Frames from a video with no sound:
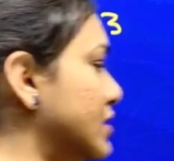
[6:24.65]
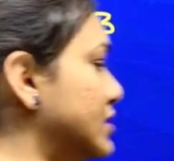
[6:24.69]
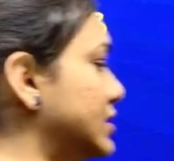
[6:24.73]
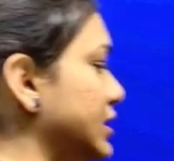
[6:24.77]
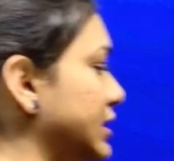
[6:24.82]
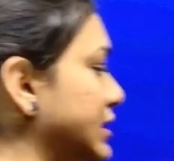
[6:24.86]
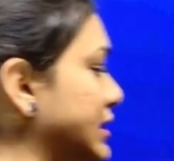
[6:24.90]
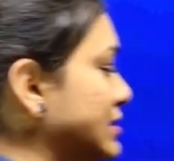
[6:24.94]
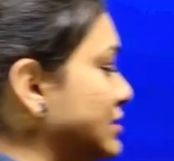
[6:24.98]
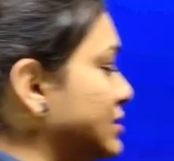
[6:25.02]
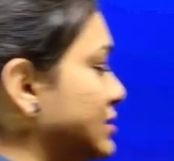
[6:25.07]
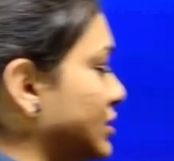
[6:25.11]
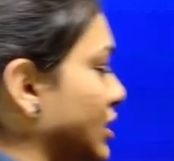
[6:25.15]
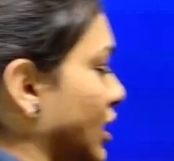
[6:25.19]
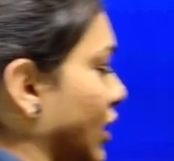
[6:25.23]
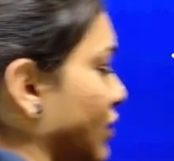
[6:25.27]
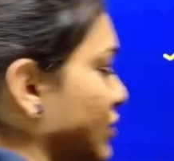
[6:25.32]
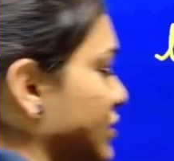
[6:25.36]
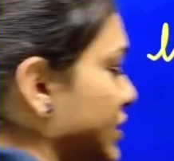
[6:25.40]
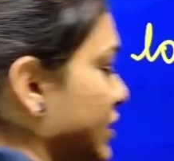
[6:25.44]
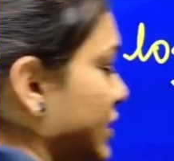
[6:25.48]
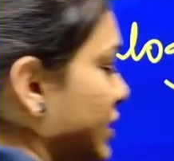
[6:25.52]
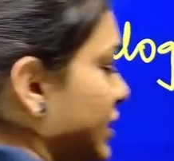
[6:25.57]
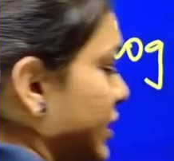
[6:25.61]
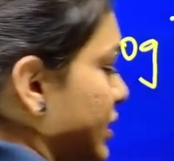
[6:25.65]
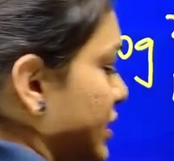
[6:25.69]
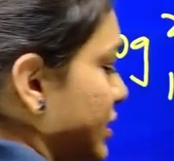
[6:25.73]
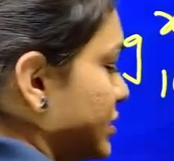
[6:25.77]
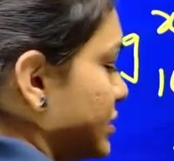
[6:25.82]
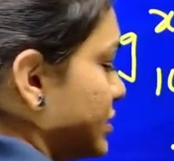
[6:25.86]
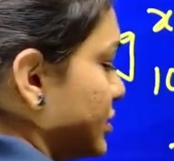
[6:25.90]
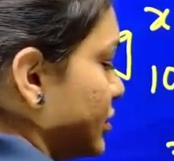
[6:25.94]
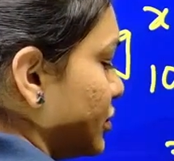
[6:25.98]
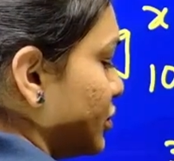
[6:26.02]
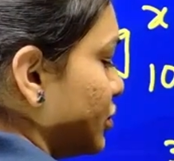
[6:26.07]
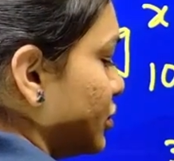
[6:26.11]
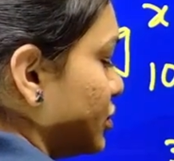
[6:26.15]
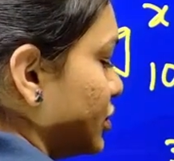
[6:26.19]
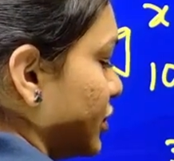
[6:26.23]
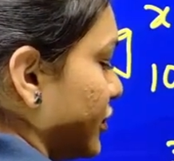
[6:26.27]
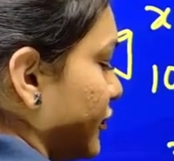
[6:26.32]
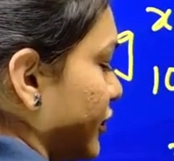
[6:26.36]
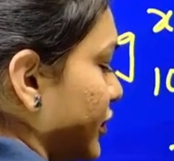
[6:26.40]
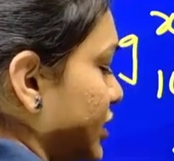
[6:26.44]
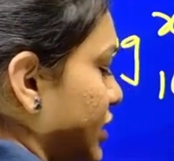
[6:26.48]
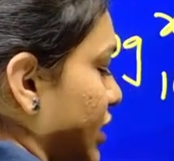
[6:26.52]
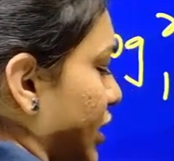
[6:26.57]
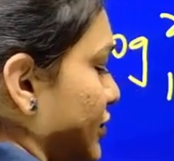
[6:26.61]
See this 1000 is root
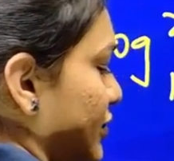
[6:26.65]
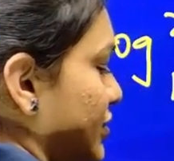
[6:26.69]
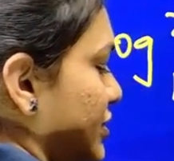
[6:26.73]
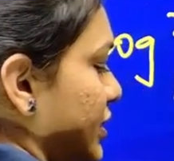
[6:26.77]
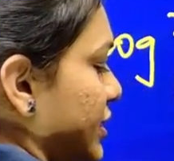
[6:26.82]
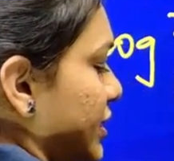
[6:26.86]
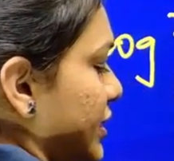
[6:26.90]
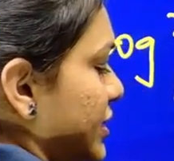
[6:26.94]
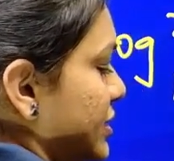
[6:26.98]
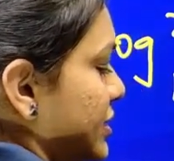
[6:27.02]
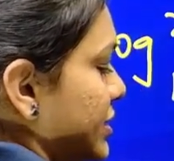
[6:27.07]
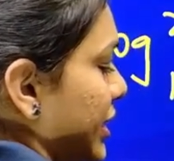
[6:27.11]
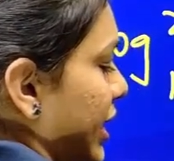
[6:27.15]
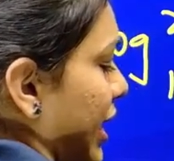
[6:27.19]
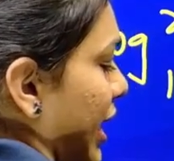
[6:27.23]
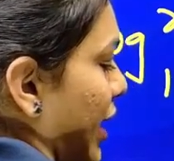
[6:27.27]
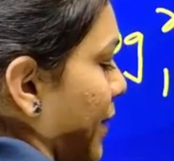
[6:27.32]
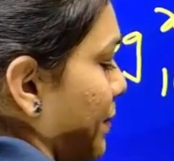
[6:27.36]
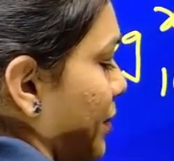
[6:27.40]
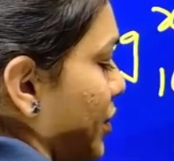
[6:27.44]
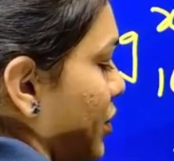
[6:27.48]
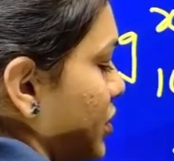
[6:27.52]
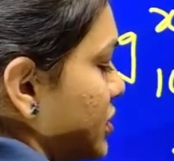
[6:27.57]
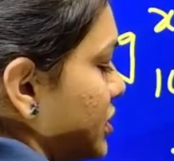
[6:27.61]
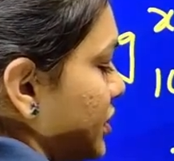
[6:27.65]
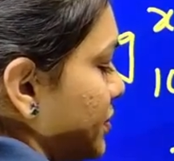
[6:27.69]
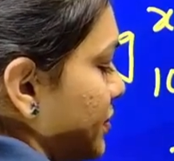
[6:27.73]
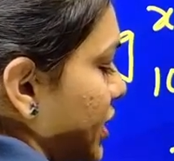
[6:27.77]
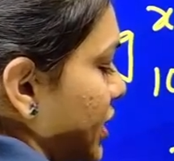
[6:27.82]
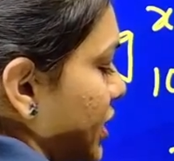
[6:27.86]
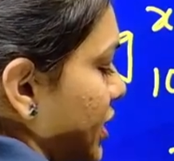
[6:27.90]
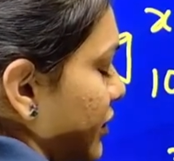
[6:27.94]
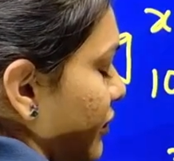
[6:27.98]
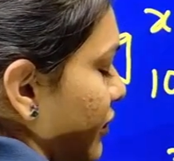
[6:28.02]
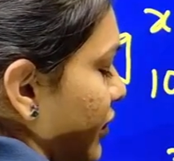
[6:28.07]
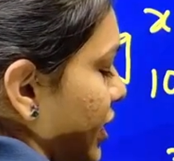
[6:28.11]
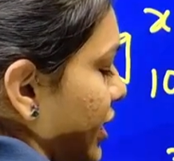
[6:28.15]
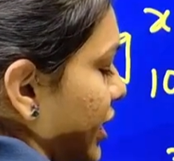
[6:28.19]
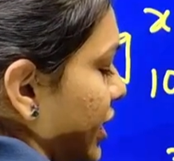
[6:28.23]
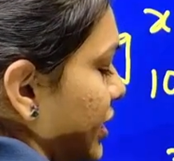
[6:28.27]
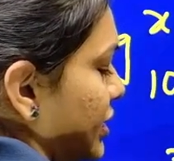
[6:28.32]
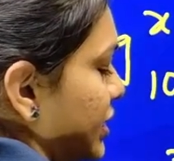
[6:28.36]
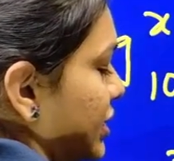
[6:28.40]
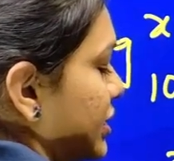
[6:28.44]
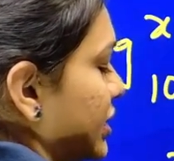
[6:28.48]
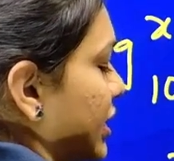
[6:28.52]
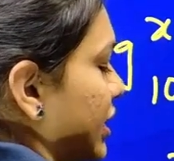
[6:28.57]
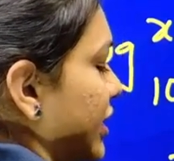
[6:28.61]
over 1000 is approximately we will
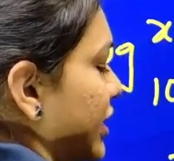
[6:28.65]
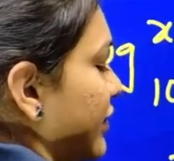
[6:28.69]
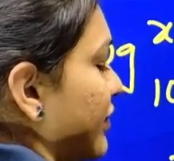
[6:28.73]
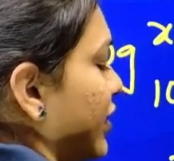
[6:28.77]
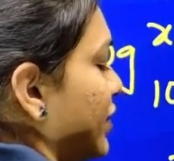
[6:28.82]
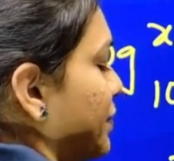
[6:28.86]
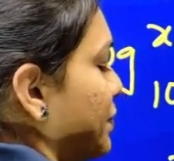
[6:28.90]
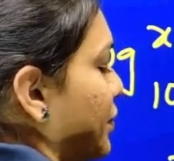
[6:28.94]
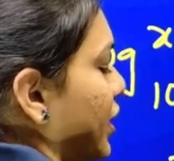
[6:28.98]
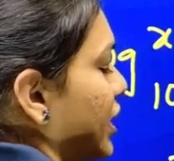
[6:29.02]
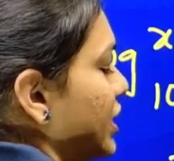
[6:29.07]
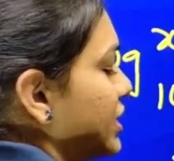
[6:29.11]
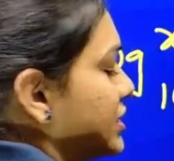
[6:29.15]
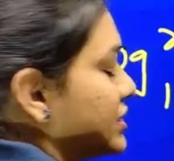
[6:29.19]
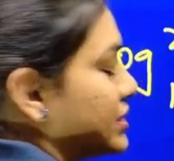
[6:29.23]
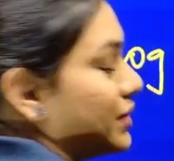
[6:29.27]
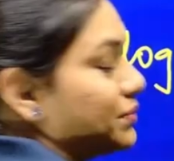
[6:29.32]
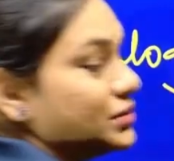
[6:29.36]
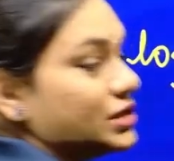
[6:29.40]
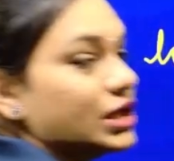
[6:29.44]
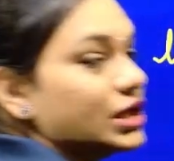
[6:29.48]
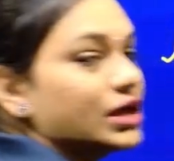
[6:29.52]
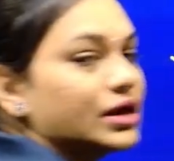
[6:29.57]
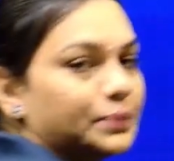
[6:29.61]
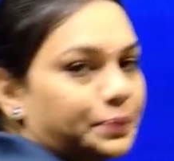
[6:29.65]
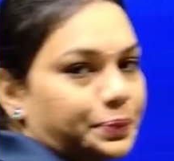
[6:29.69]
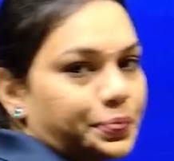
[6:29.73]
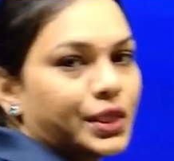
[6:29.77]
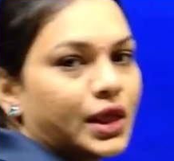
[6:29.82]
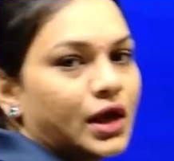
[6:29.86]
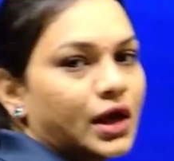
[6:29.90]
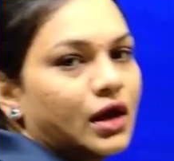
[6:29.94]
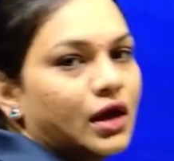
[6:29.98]
get the 31 point something